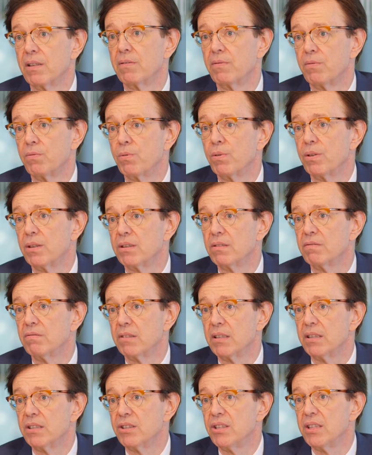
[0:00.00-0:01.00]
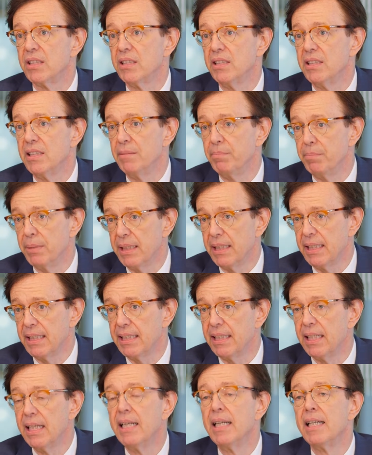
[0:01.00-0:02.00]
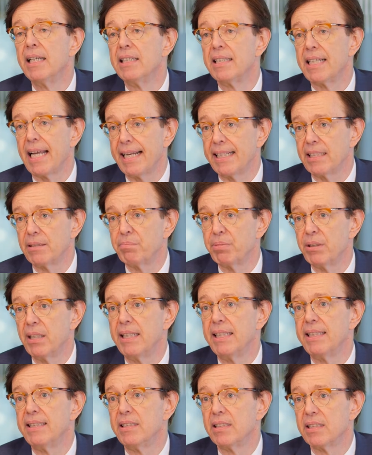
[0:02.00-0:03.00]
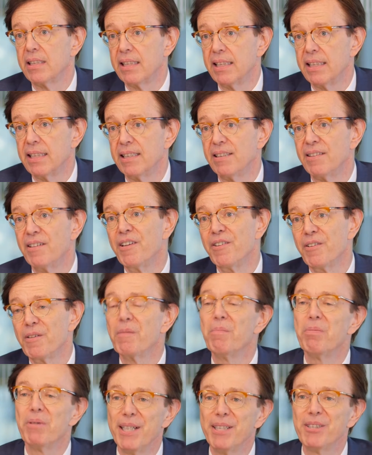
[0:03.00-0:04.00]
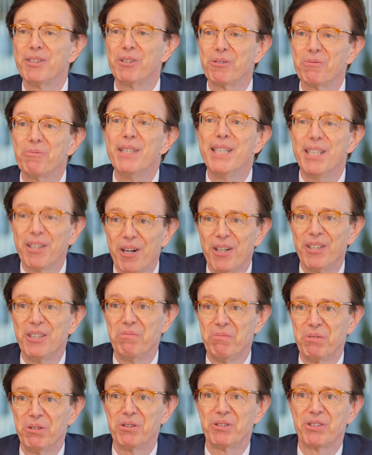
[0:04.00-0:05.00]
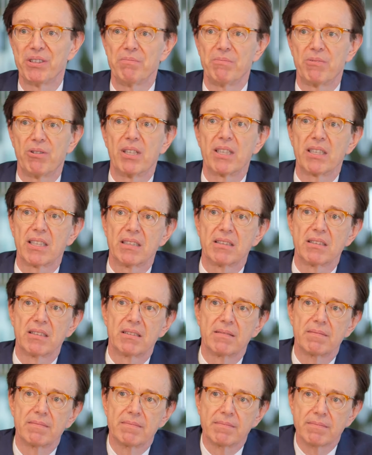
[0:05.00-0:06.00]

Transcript: of world real GDP takes place in the places we call emerging markets.